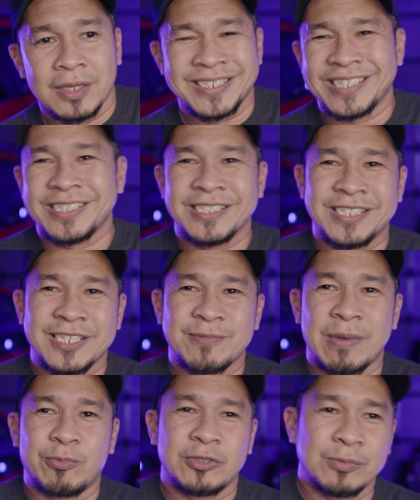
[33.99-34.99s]

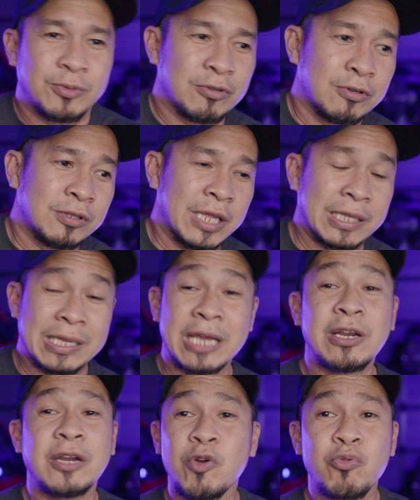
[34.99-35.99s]
sentences magputol-putol, and
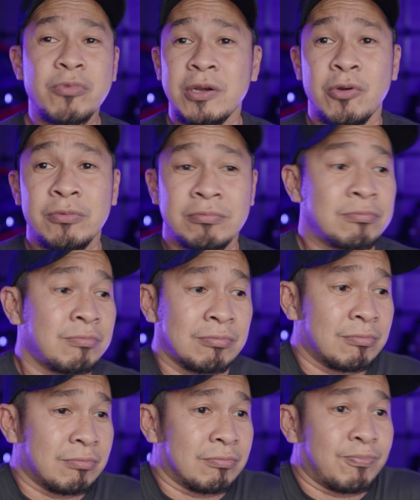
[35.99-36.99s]
I don't
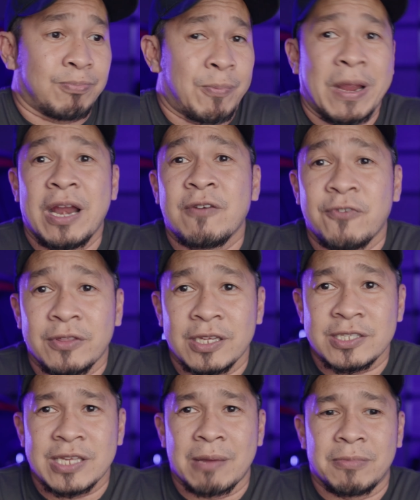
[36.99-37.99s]
prepare for
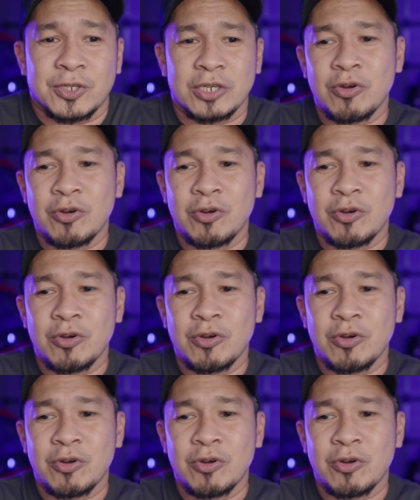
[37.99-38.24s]
this that much.